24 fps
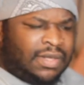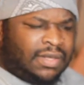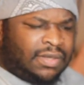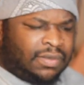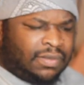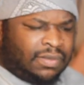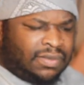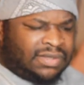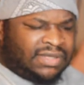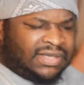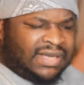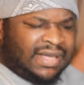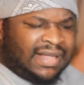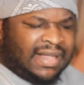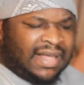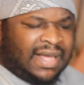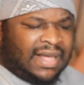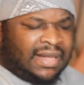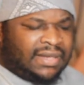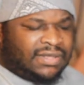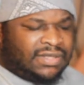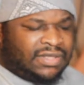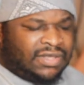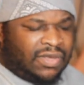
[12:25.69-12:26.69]
We'll say
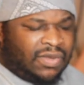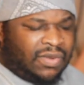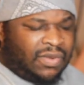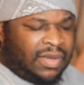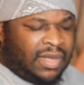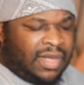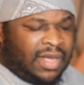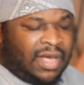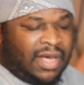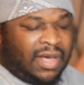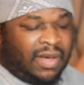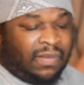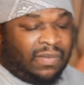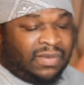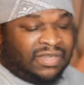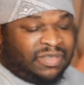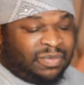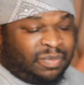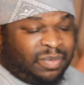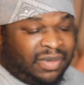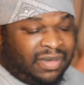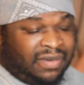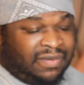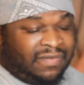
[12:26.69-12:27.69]
that. So we
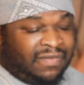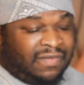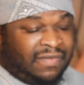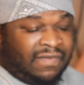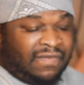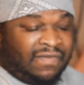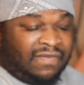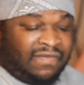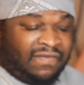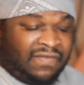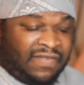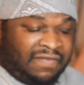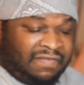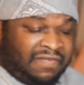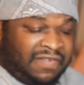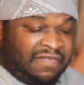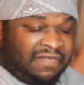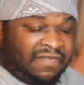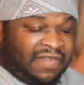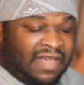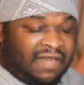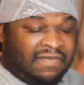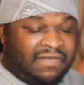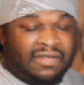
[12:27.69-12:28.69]
spent
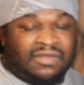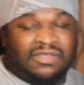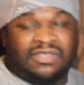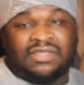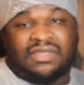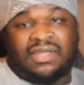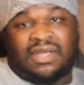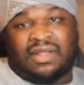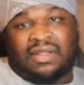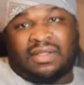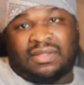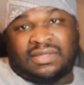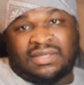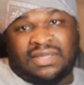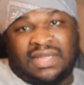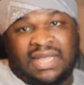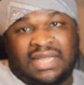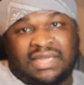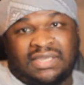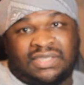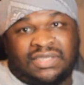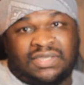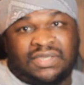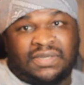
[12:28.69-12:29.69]
$5,500
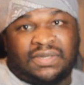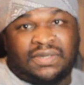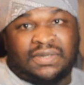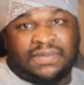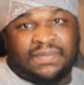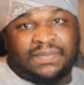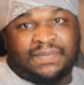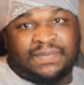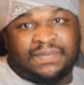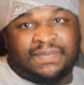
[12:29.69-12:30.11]
last year.